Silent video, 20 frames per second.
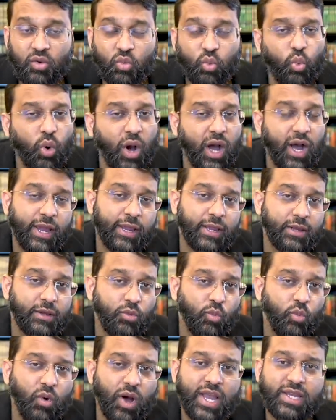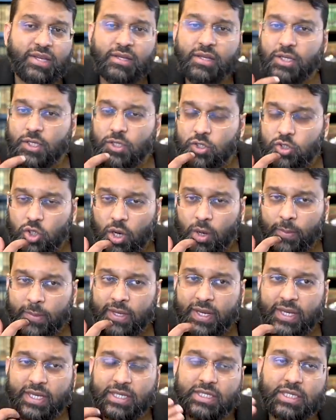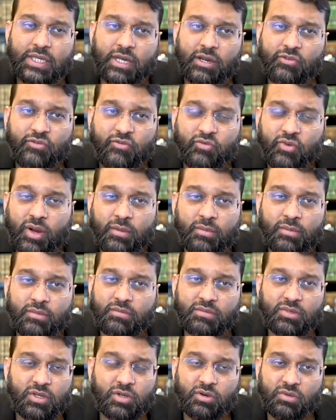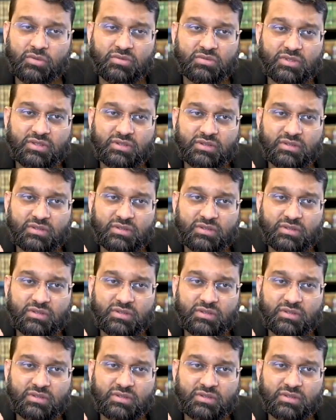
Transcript: Why? Why did it dominate from, you know,